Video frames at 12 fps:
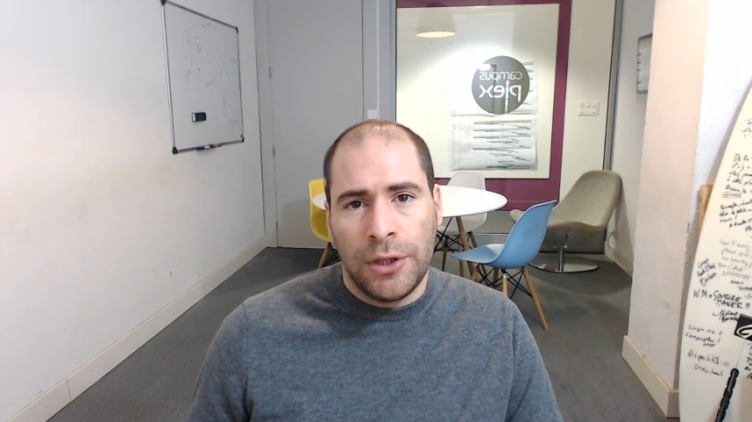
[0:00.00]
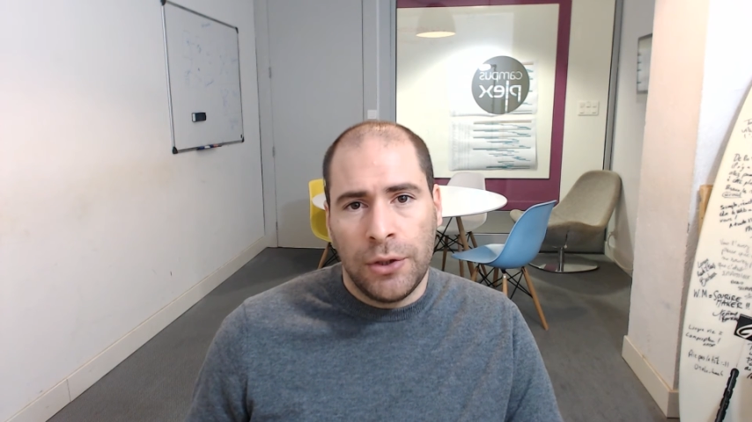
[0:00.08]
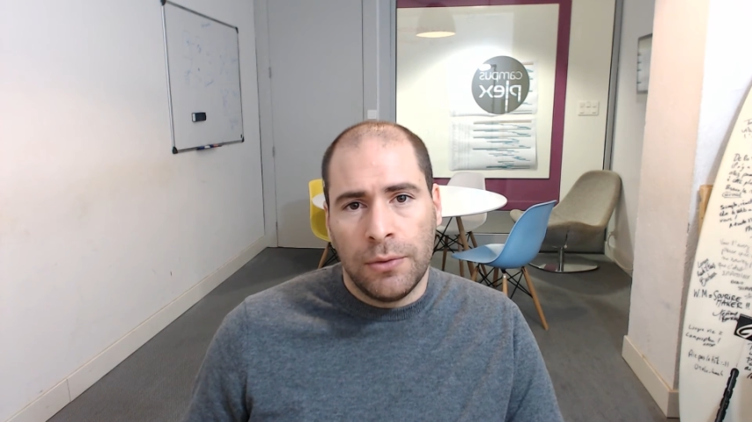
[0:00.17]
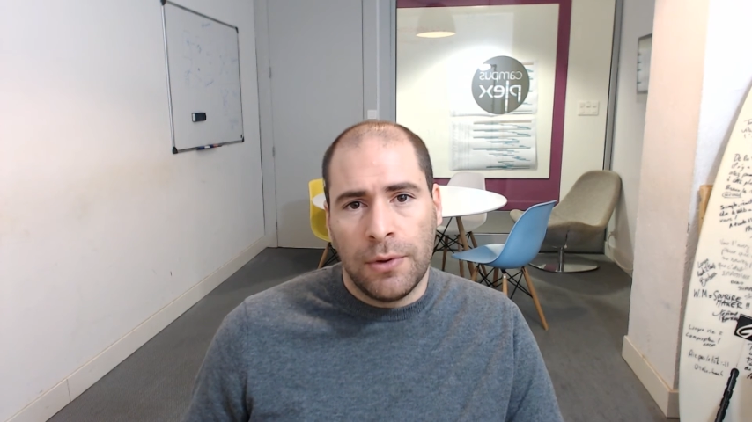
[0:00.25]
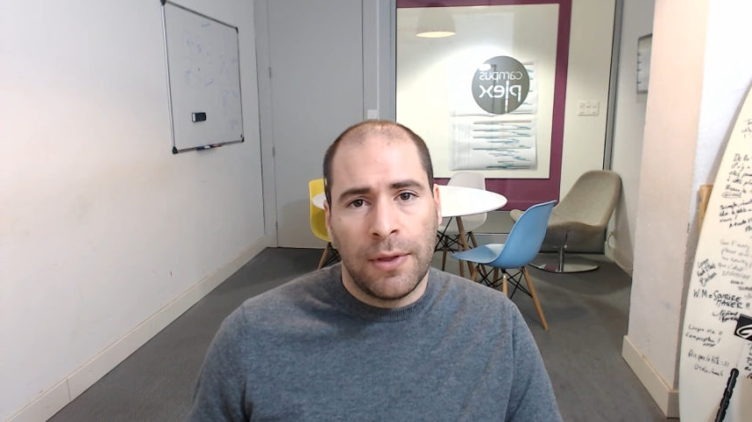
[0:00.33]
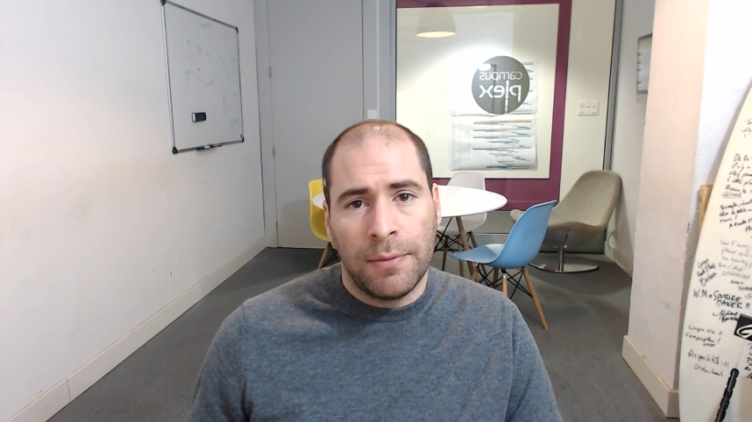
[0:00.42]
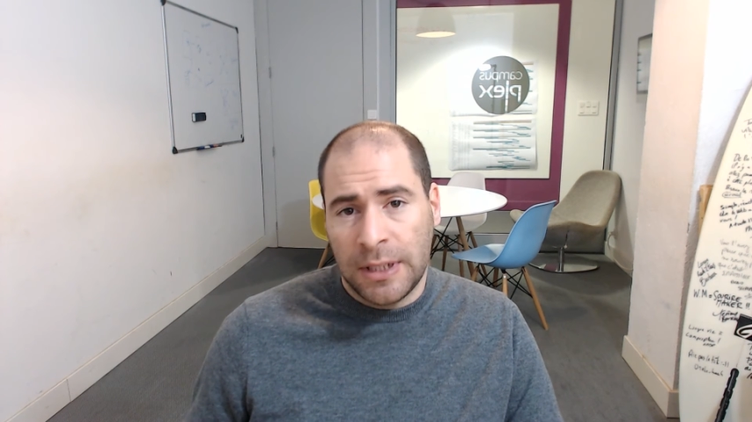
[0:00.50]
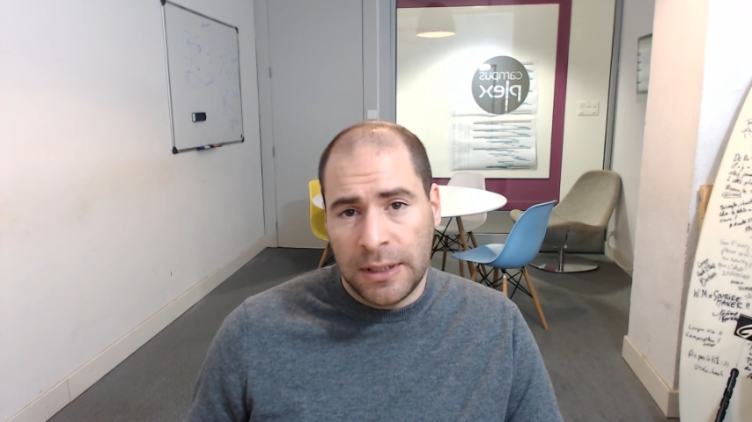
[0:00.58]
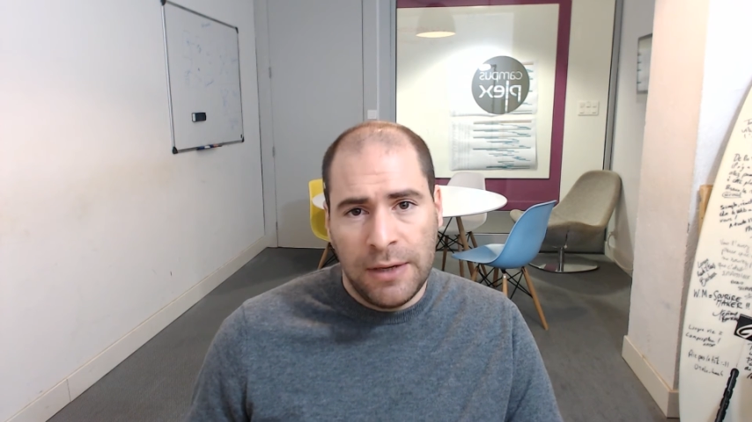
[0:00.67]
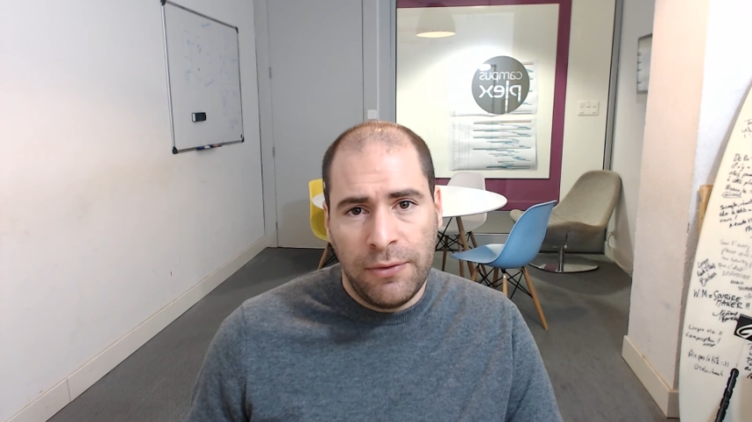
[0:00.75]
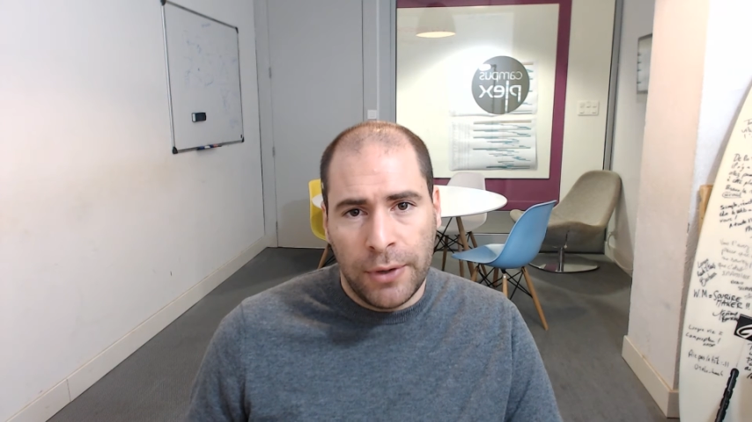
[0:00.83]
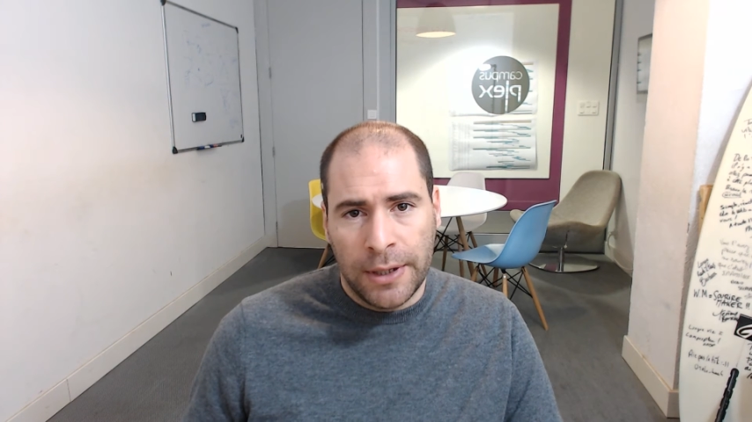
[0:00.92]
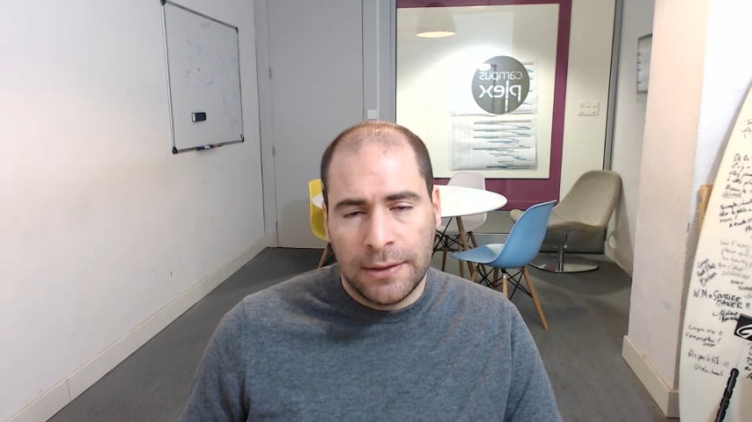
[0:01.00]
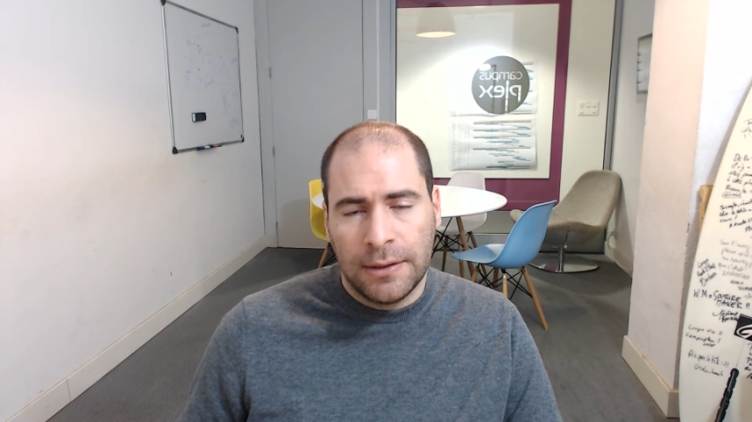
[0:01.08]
new, something different.